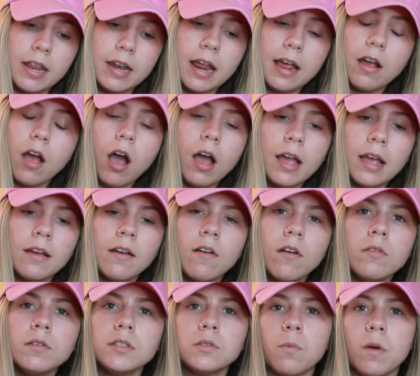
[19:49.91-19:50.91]
And I
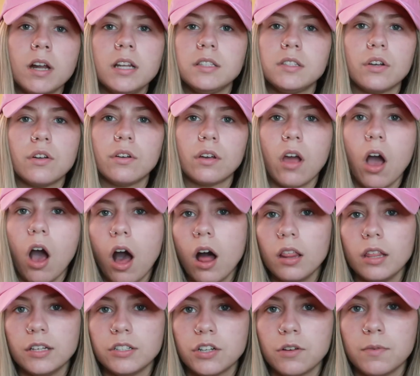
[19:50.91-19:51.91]
always wanted to go to
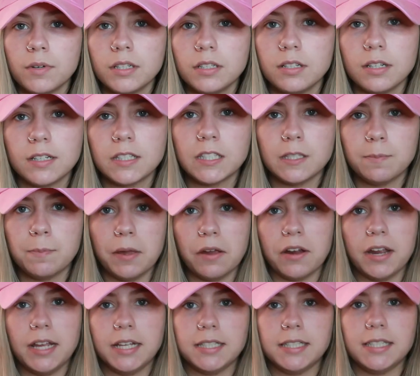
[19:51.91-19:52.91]
college. I wanted to
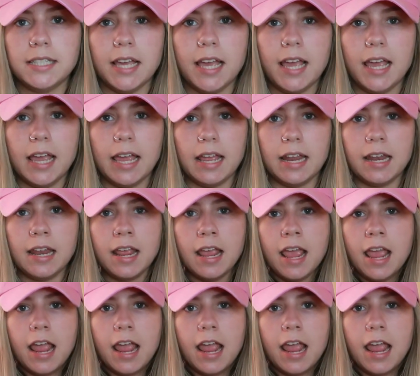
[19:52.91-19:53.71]
experience it and